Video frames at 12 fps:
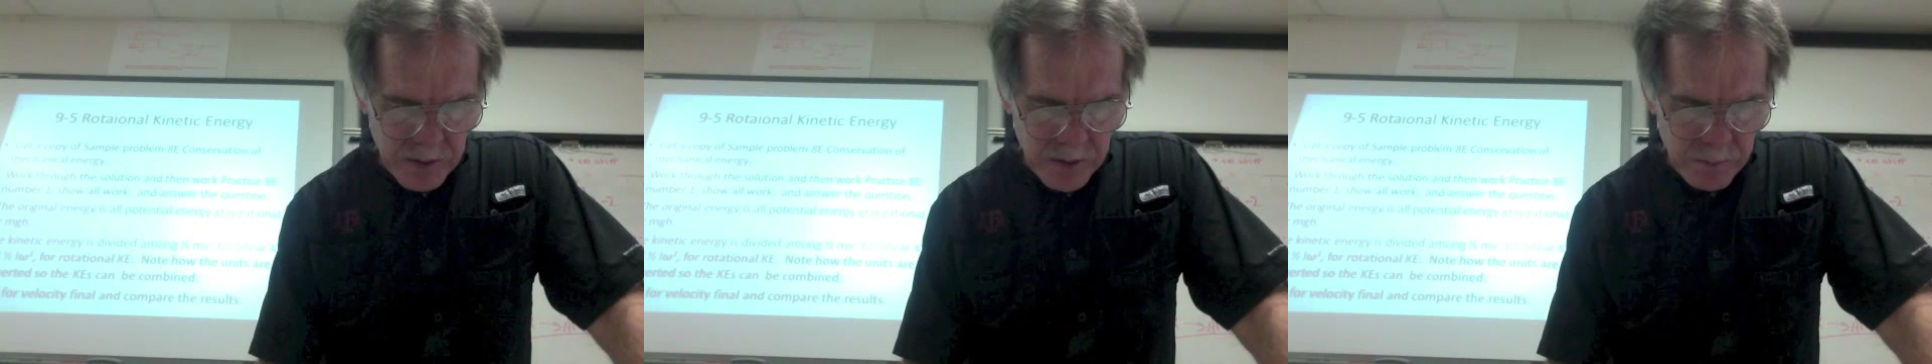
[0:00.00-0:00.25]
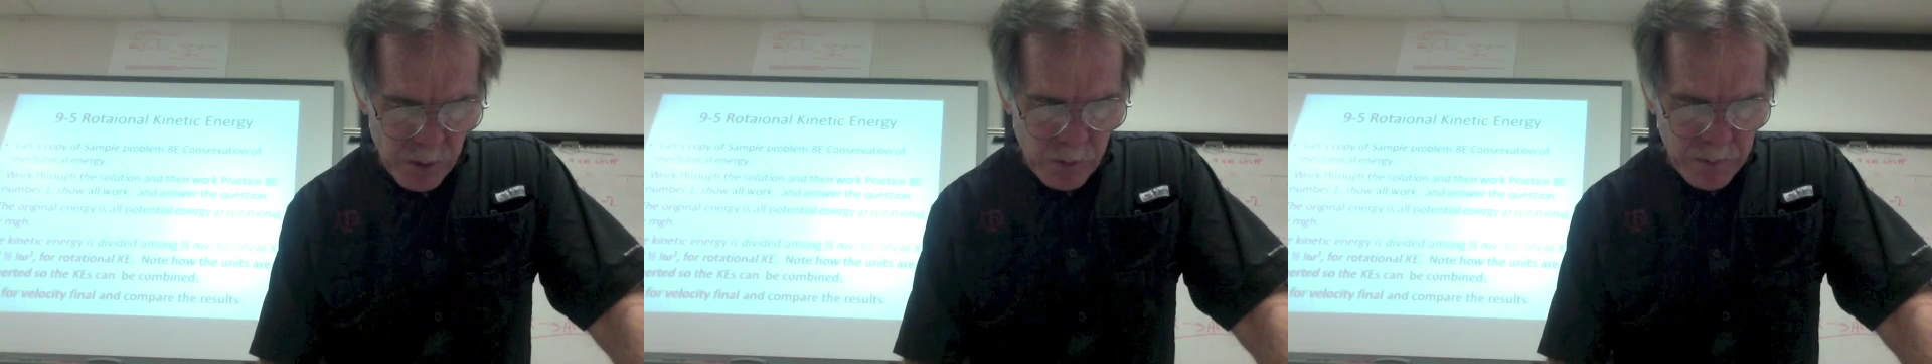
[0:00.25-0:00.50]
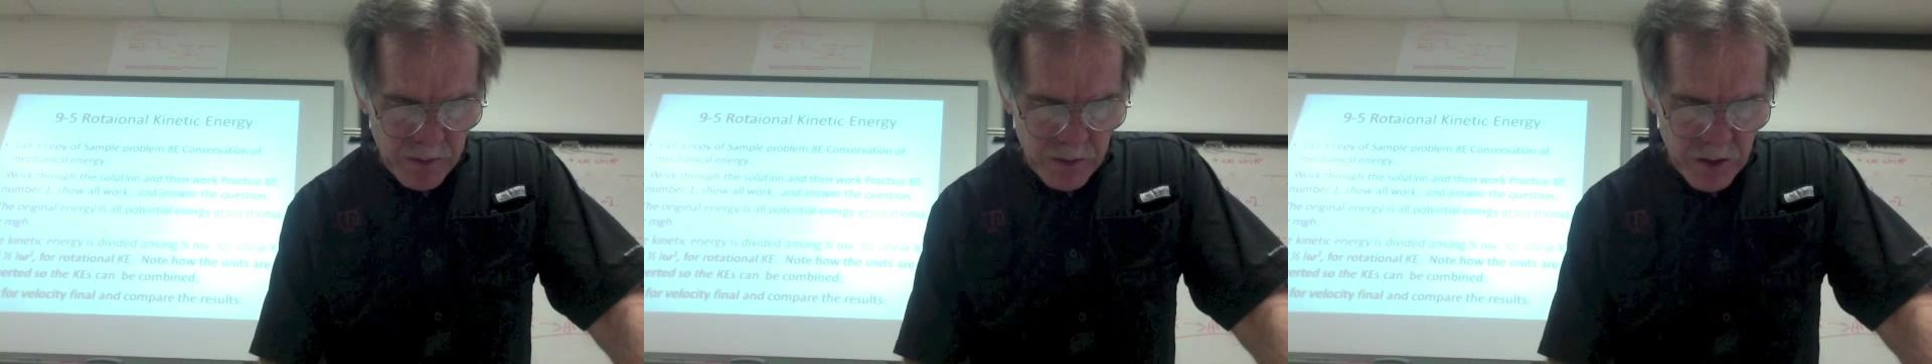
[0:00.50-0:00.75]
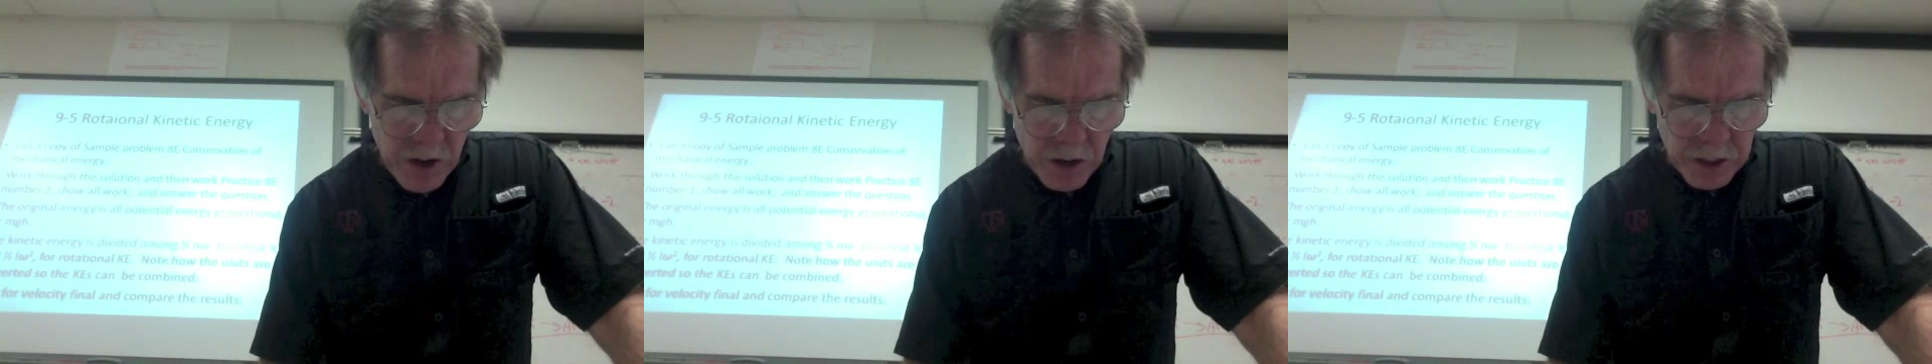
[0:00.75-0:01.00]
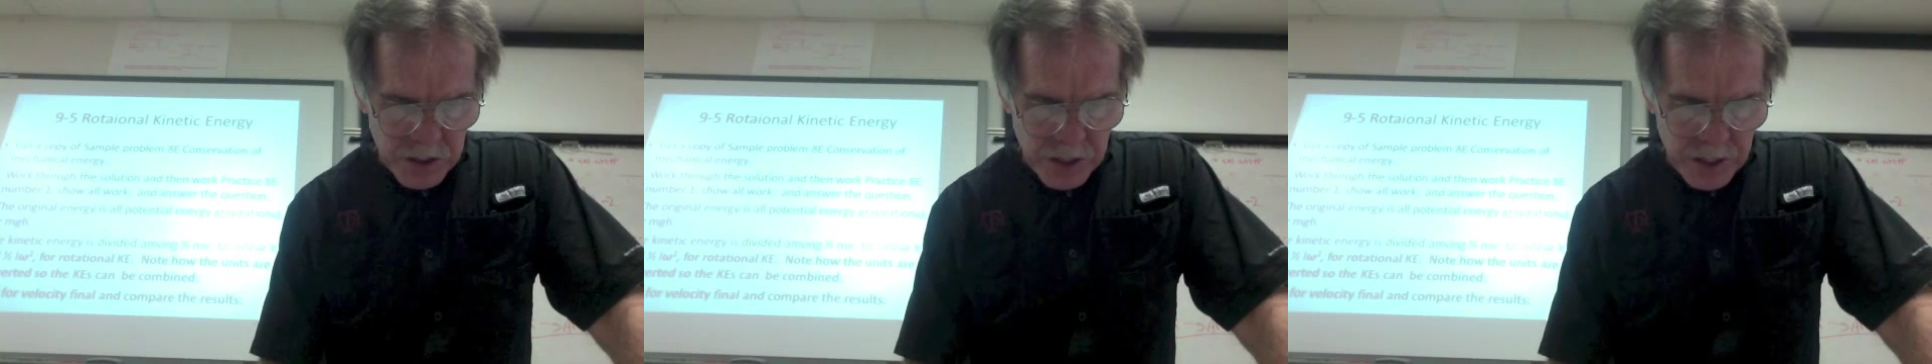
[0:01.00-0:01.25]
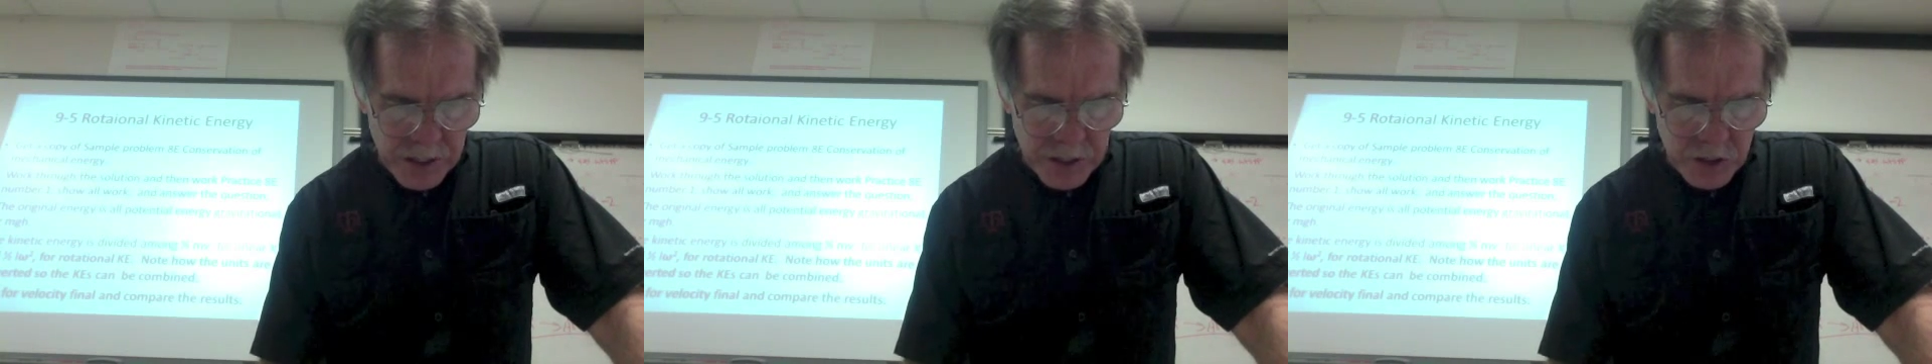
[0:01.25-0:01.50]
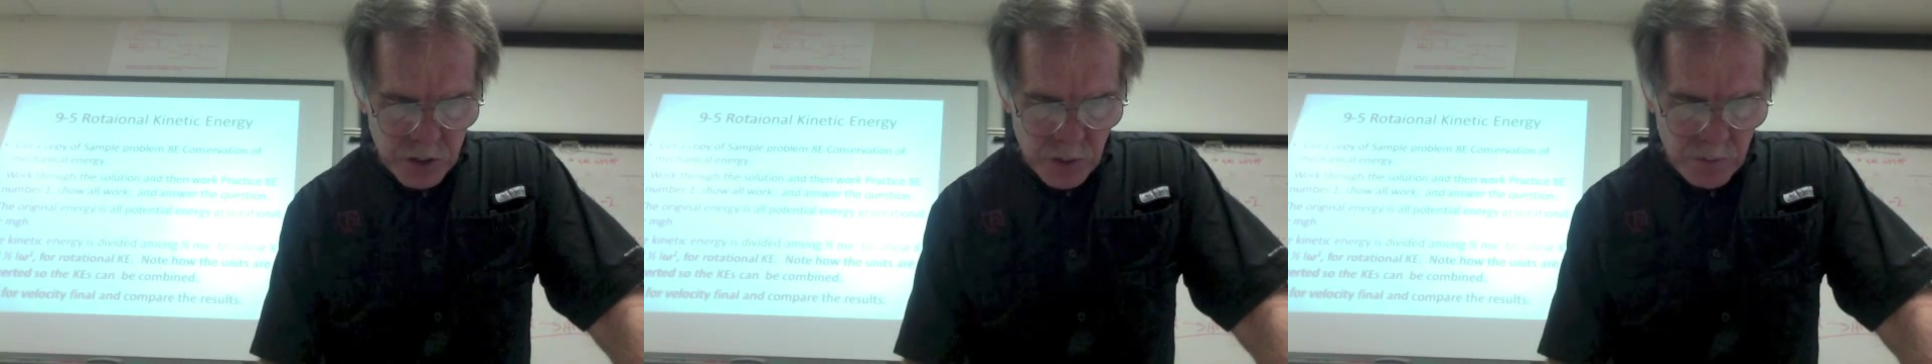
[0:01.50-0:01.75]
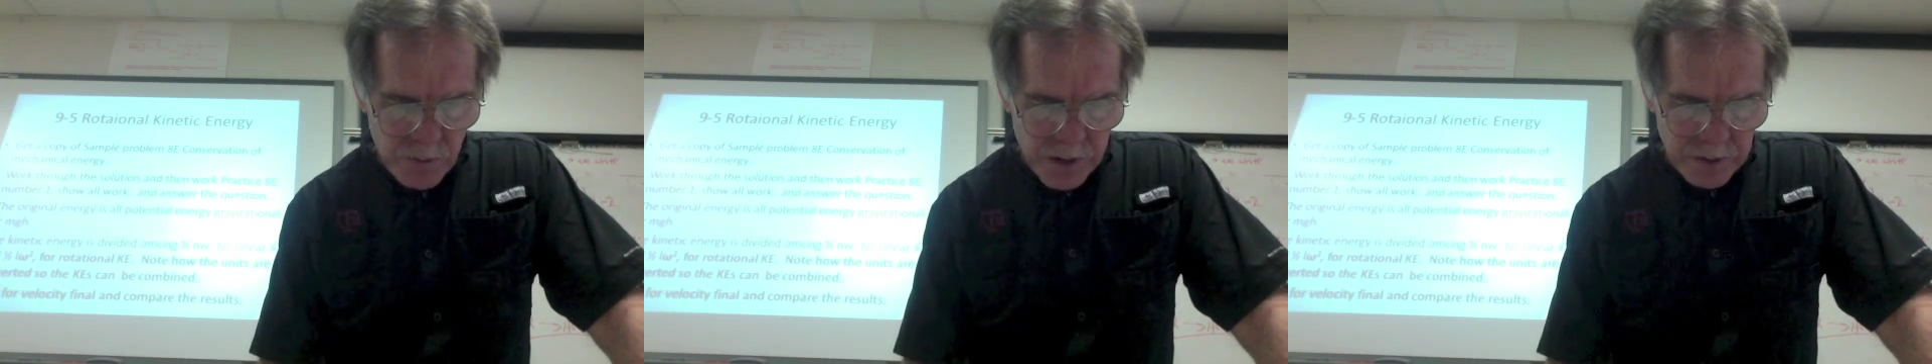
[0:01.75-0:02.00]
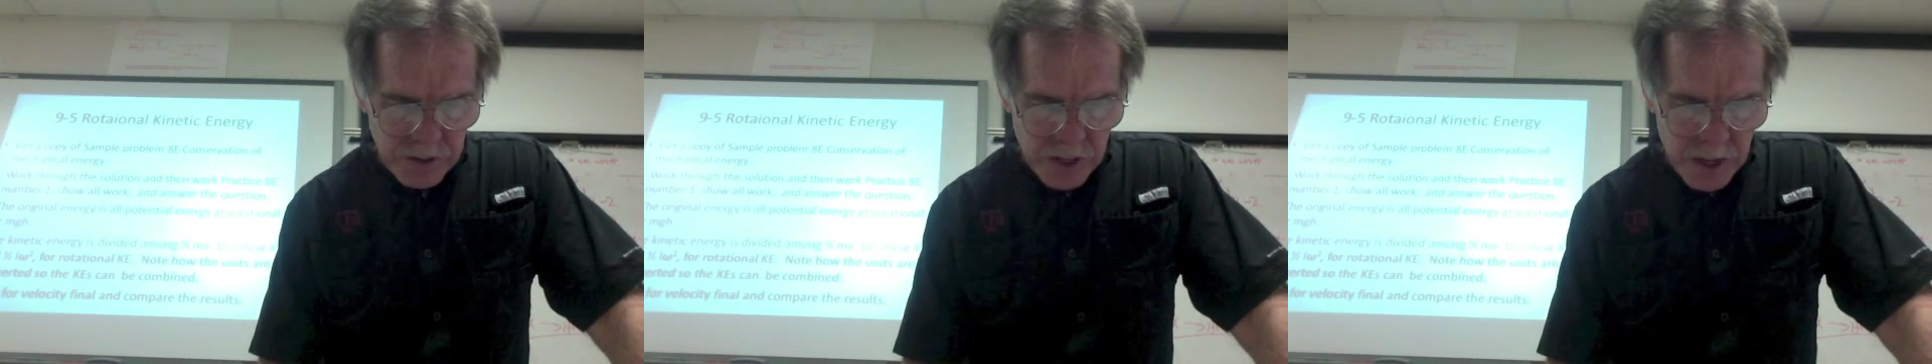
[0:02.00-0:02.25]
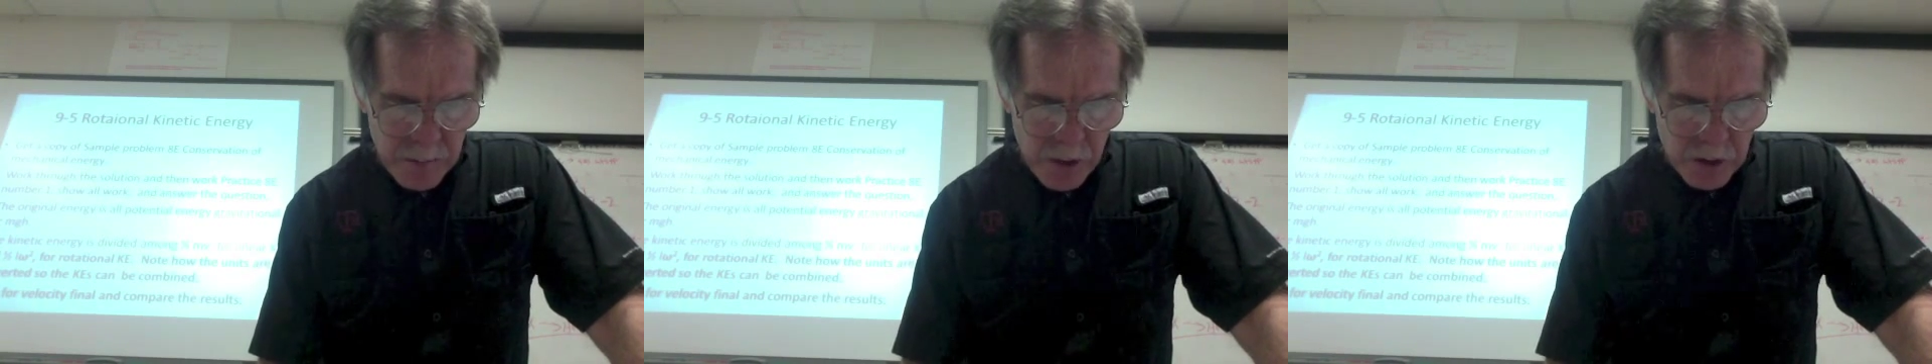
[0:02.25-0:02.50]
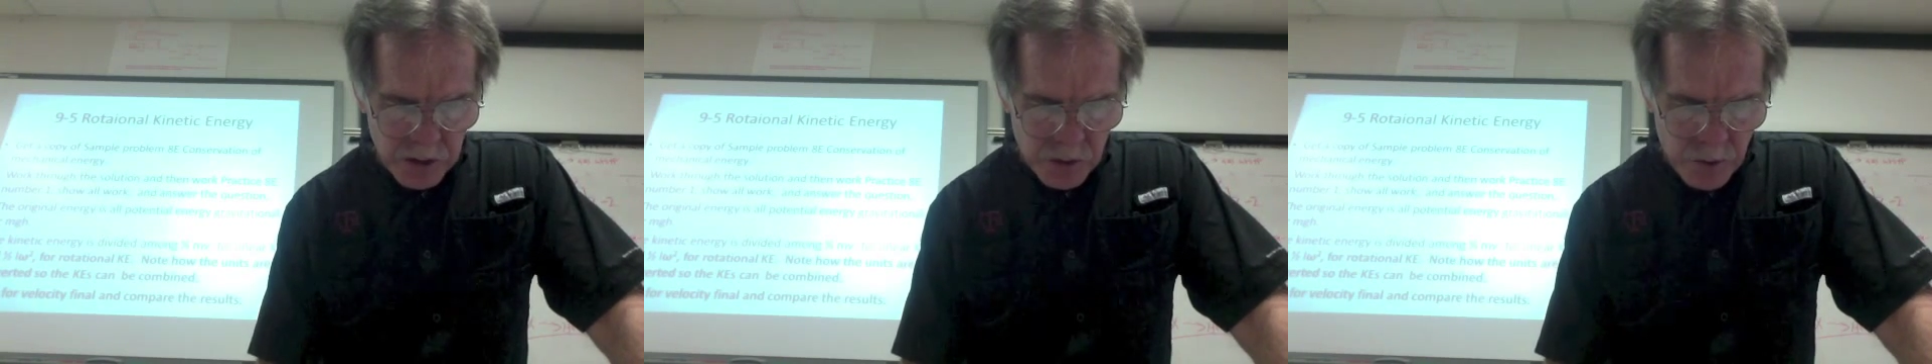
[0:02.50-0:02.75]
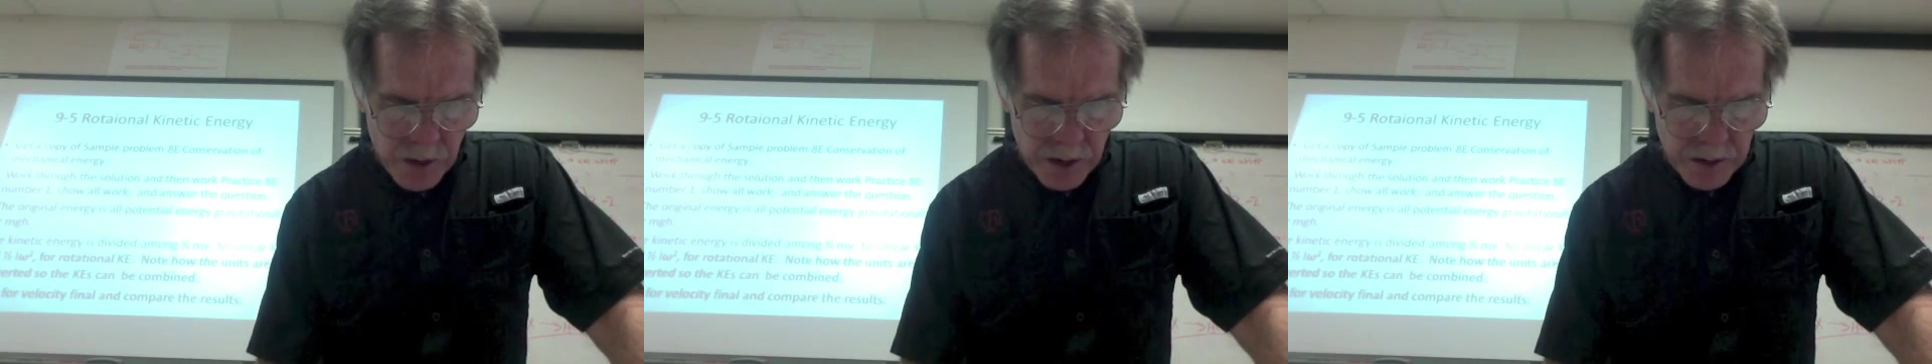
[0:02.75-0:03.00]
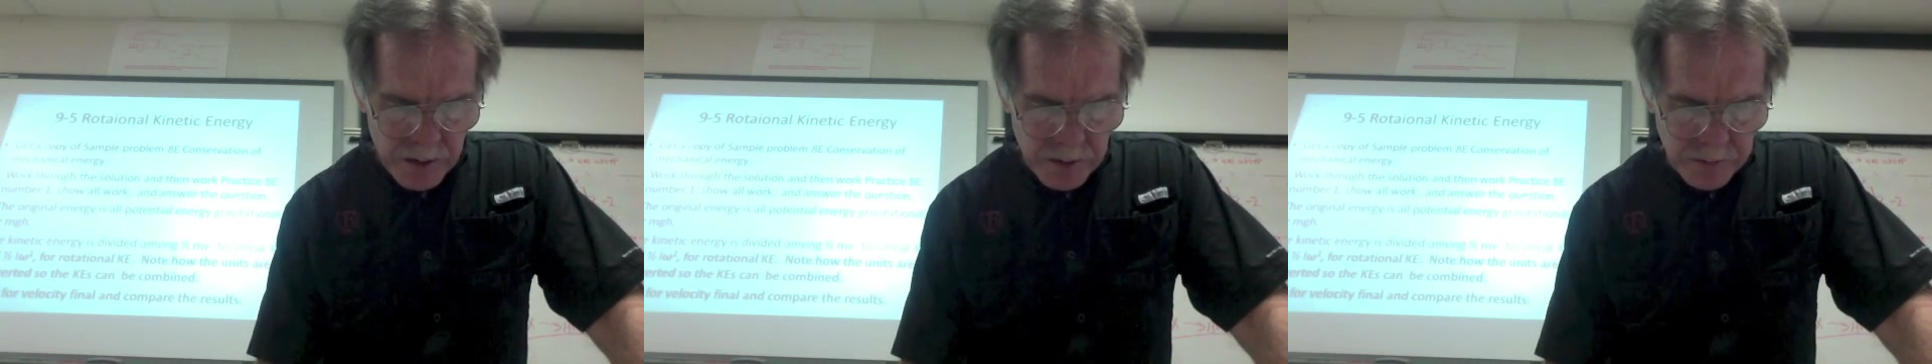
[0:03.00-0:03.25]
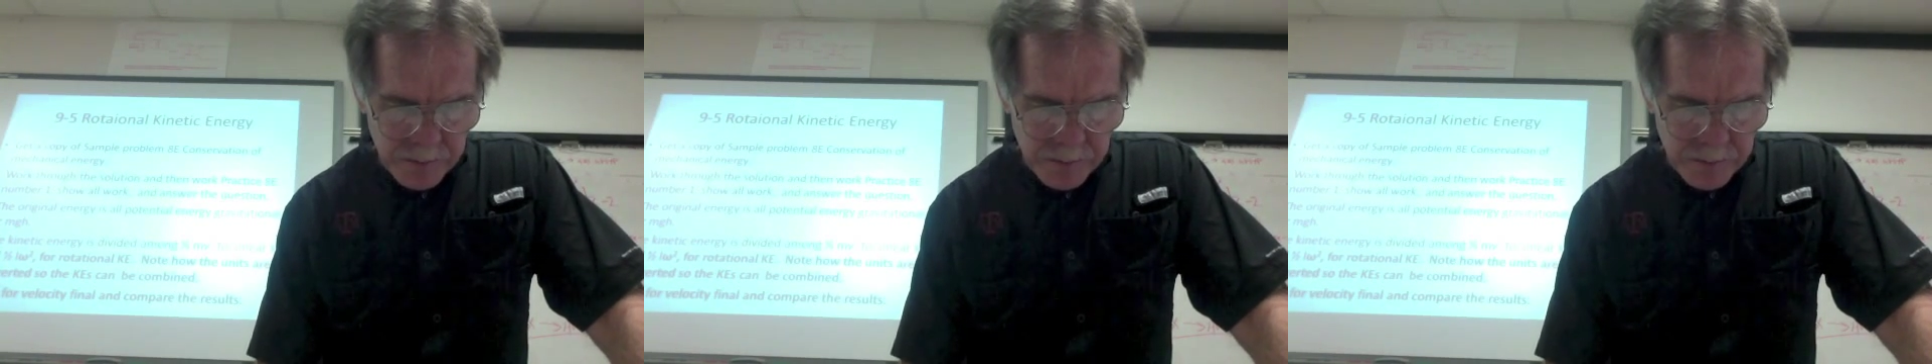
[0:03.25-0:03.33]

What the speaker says: moment of inertia is 2/5 mr squared.